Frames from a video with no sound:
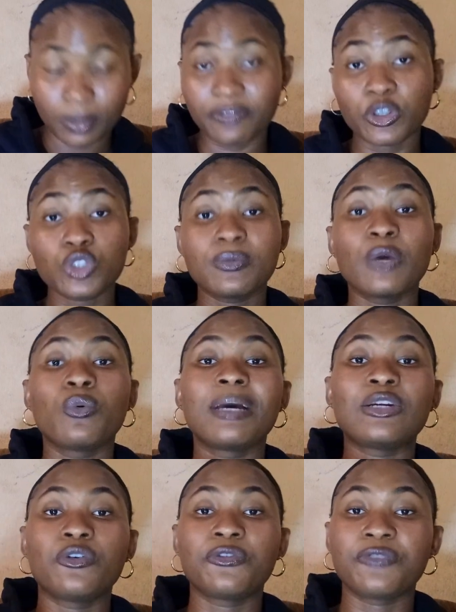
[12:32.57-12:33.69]
for you to be a woman
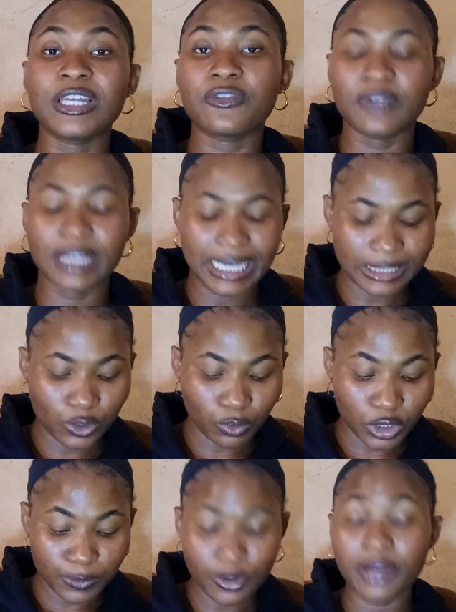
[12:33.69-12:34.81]
of faithfulness, you
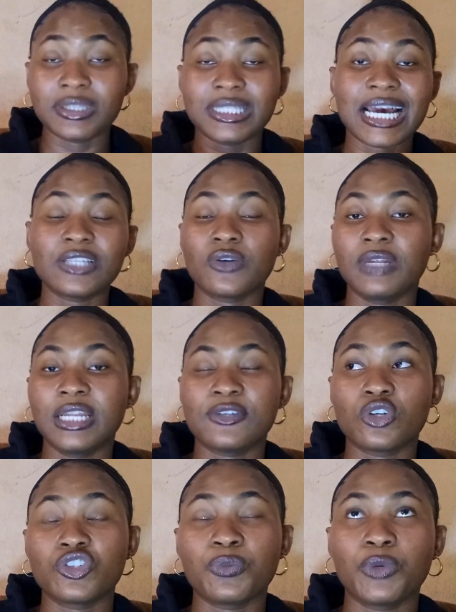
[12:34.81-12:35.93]
must prioritize your
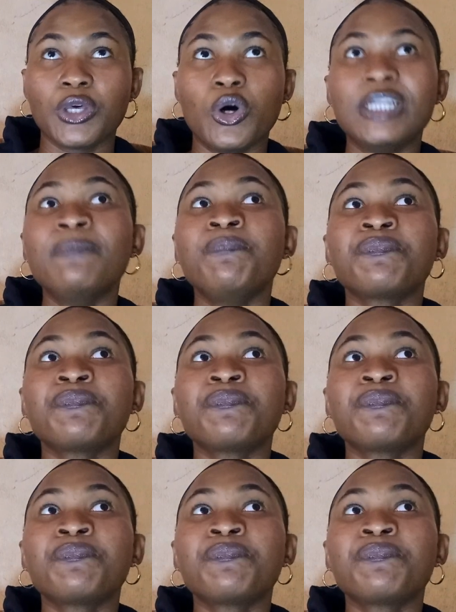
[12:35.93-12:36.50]
relationship with God.